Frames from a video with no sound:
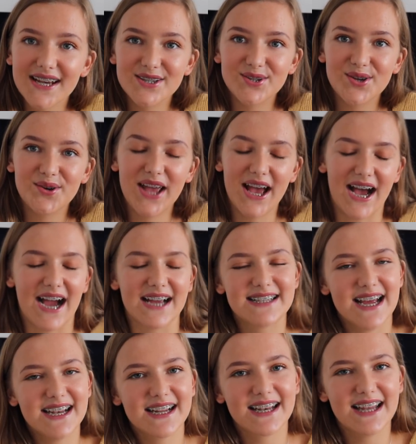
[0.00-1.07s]
So yeah, I
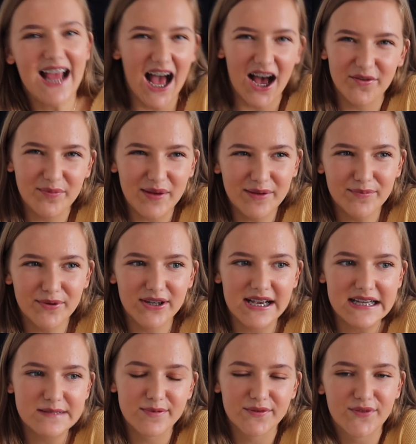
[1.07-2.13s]
technically have been bullied